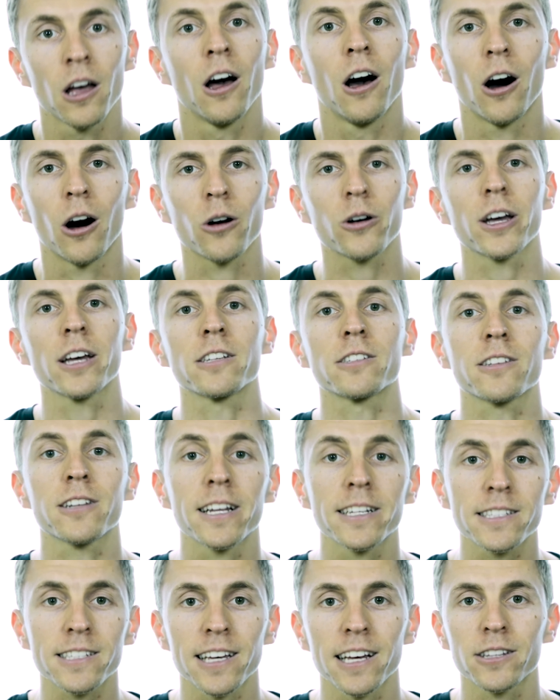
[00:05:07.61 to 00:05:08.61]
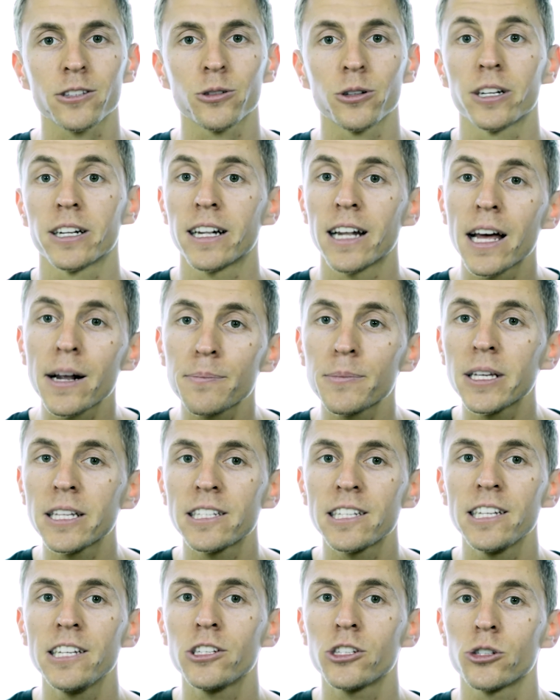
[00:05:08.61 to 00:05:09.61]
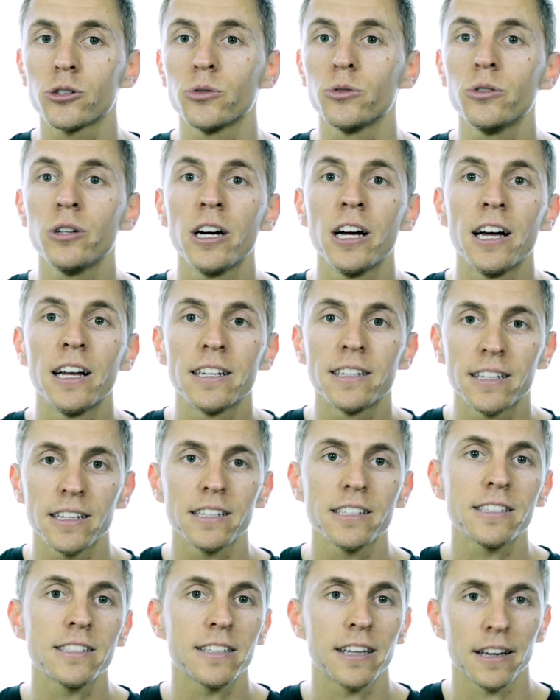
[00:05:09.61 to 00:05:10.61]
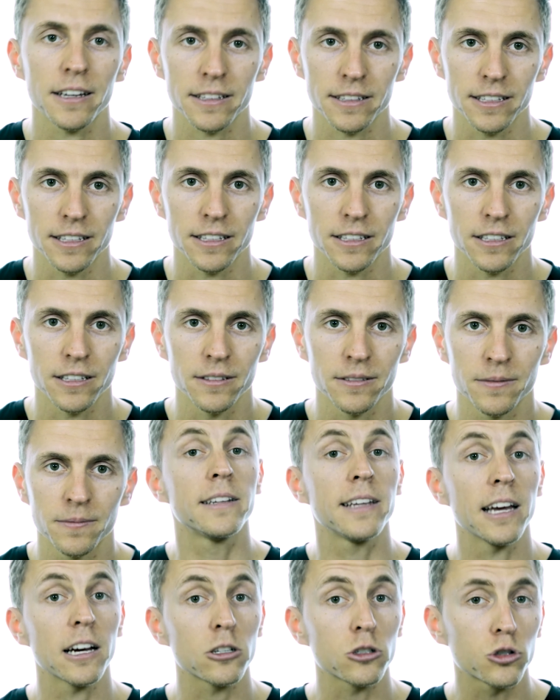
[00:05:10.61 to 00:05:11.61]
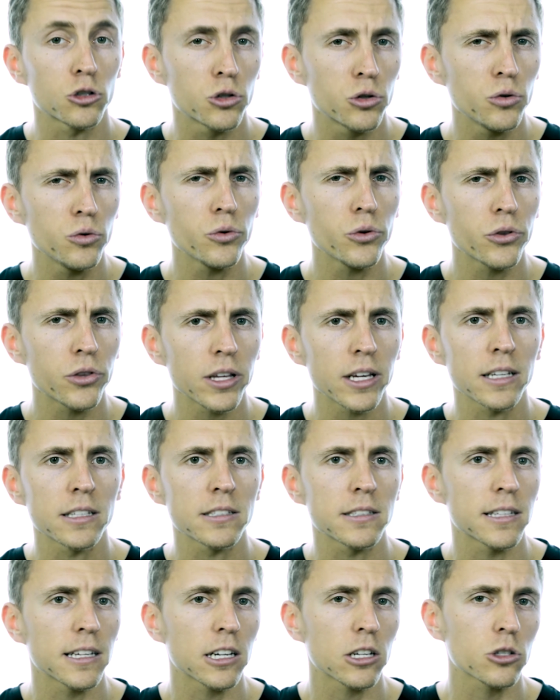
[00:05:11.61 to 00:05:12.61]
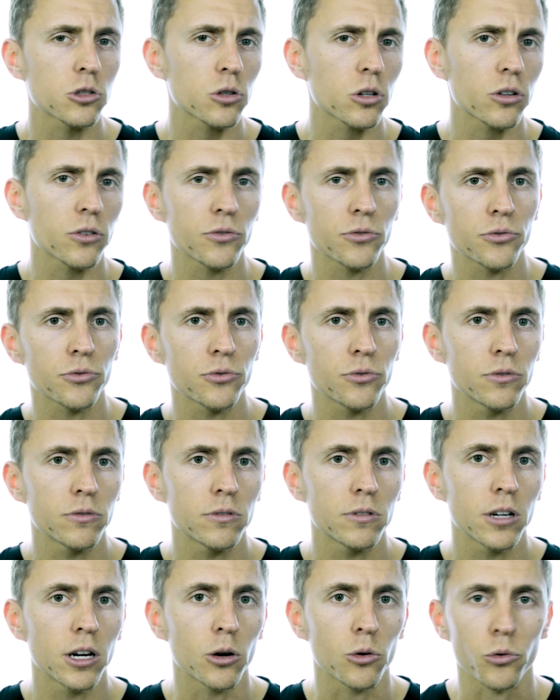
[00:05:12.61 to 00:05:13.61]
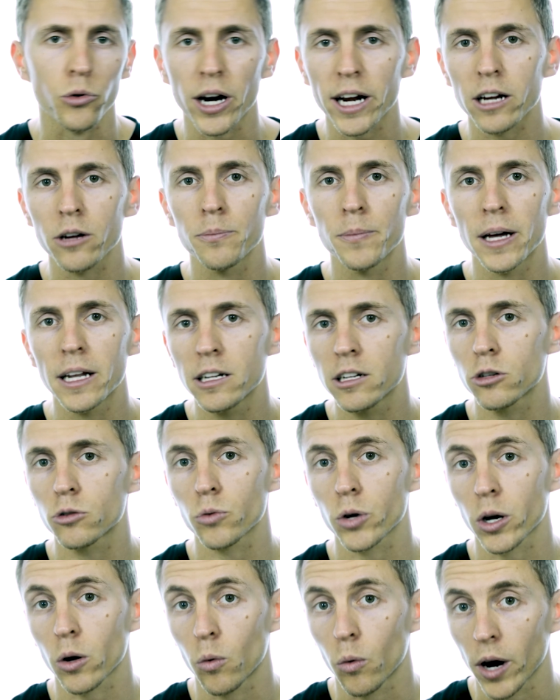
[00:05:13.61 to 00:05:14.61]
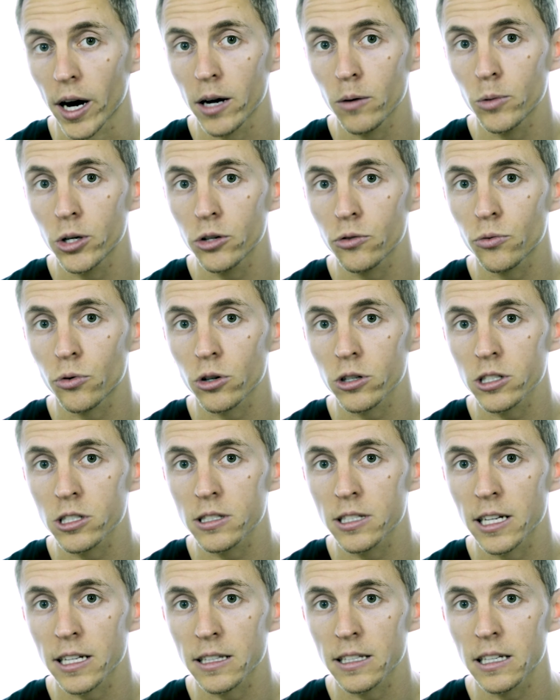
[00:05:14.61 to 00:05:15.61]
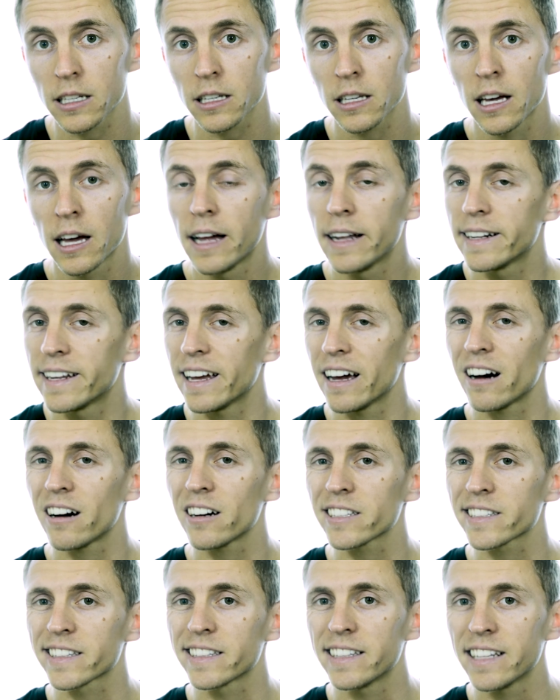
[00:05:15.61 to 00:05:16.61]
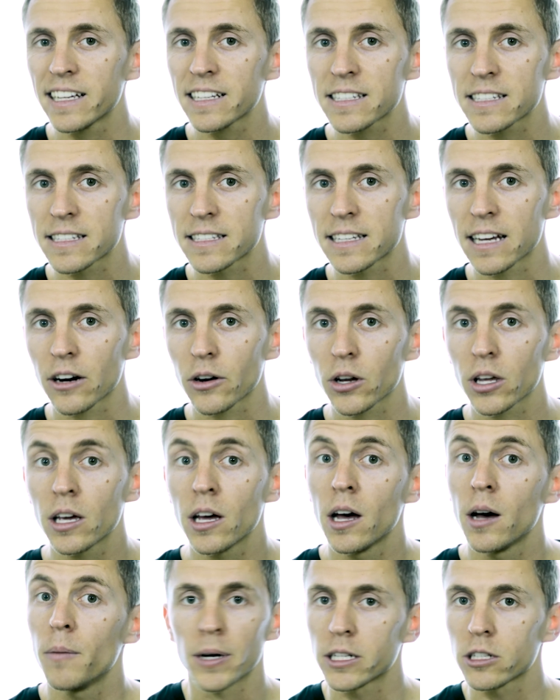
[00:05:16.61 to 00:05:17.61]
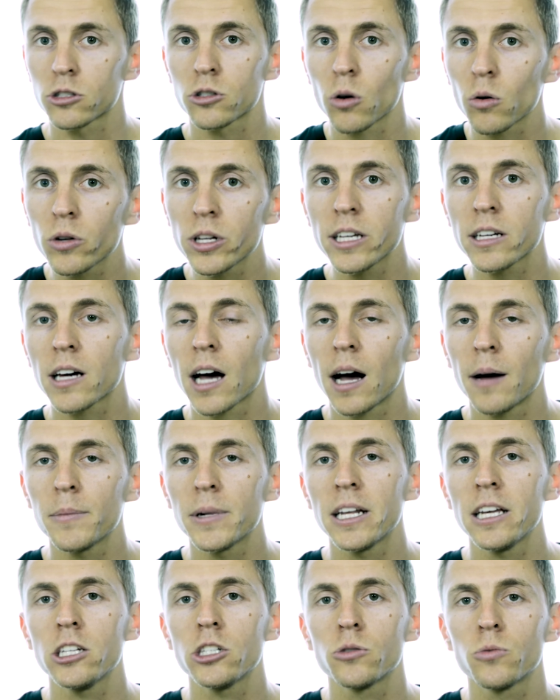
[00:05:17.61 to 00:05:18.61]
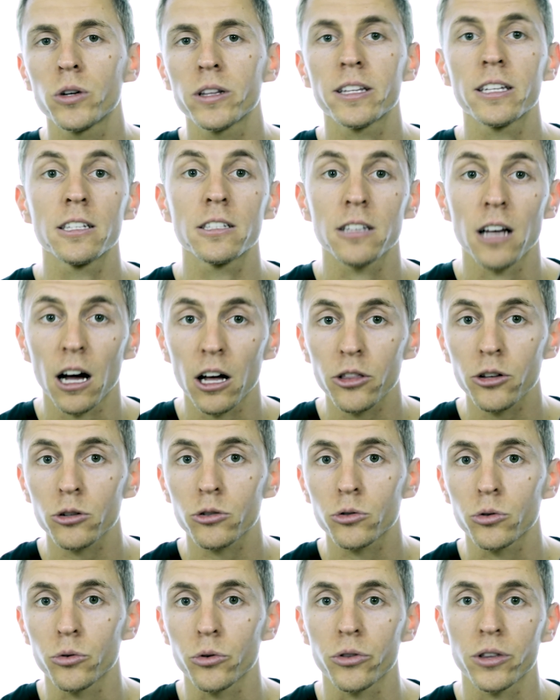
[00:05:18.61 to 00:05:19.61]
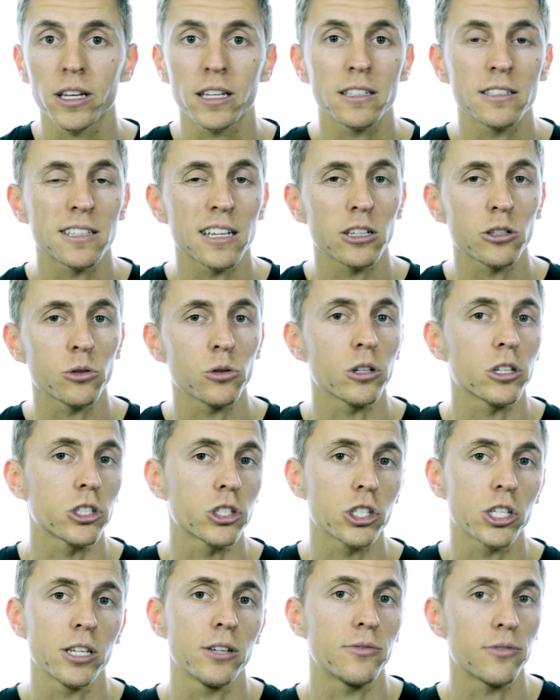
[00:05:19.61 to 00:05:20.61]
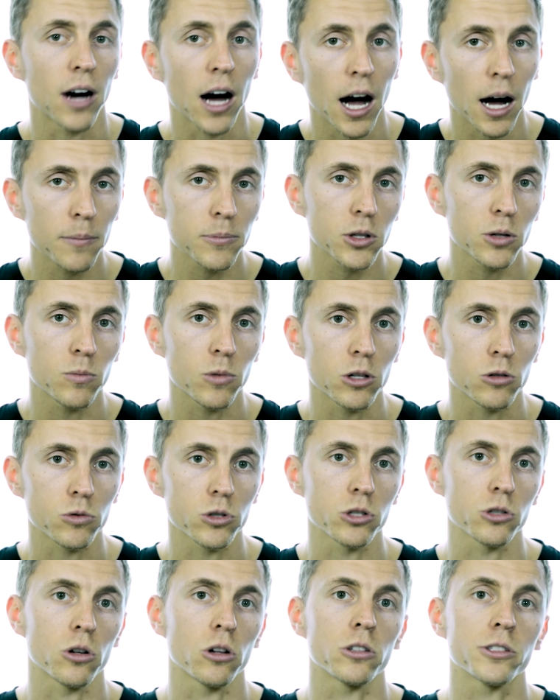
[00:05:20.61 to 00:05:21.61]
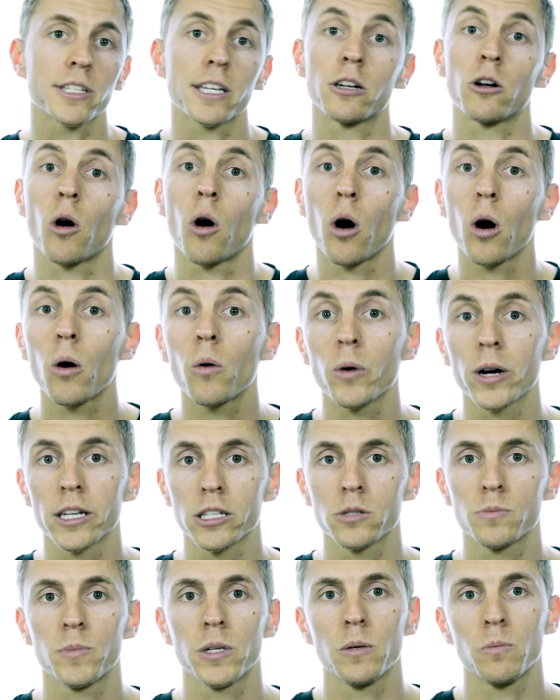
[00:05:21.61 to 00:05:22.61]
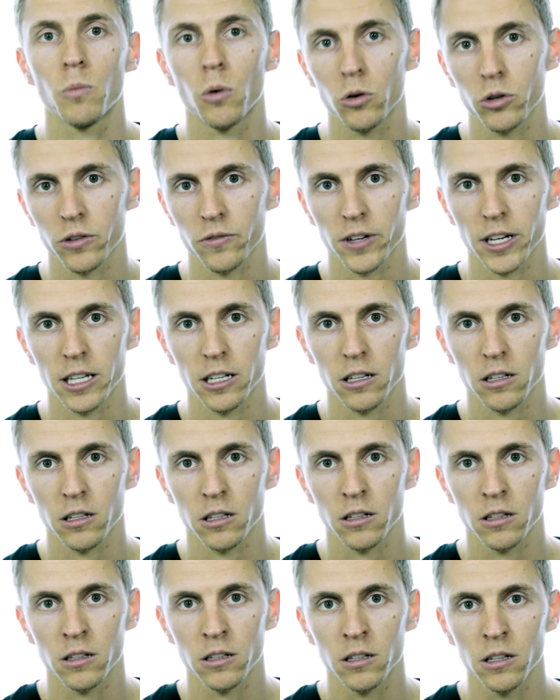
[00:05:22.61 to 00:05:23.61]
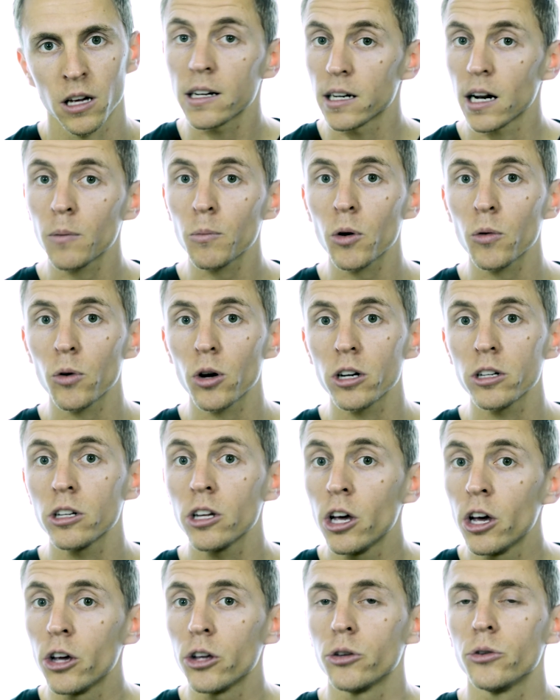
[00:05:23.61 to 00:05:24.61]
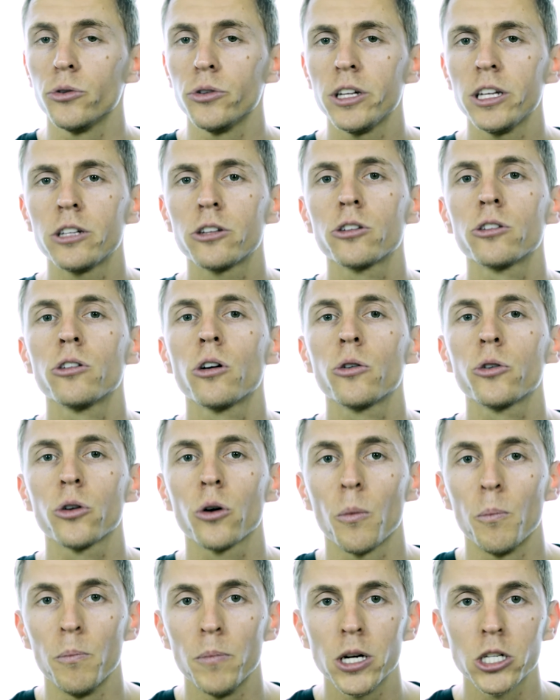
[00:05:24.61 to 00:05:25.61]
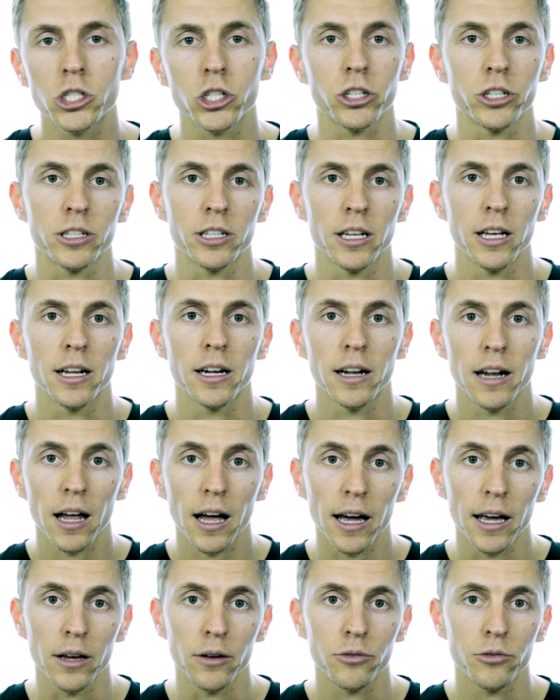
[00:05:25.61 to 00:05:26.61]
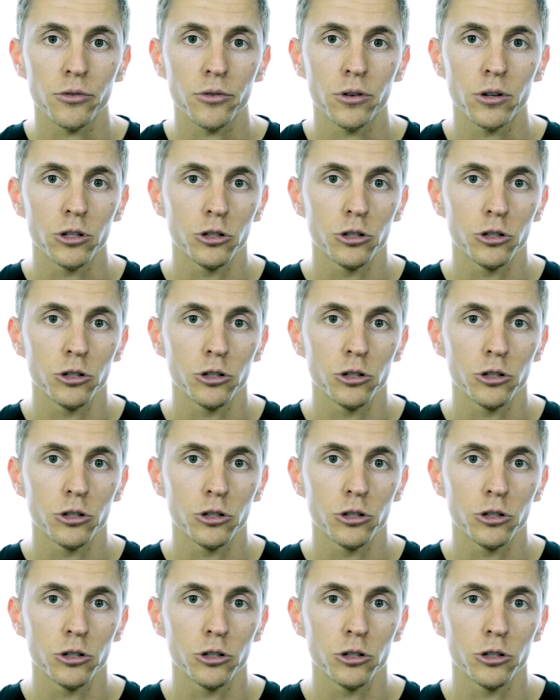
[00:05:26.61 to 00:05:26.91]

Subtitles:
Okay, so let's get to it. Let me teach you this technique. There are two things that are sort of a recommended requirement for this technique. They aren't necessary, but it's only in combination with these other two things that you'll achieve optimal results and always be motivated. Number one, you need to know your mission in life.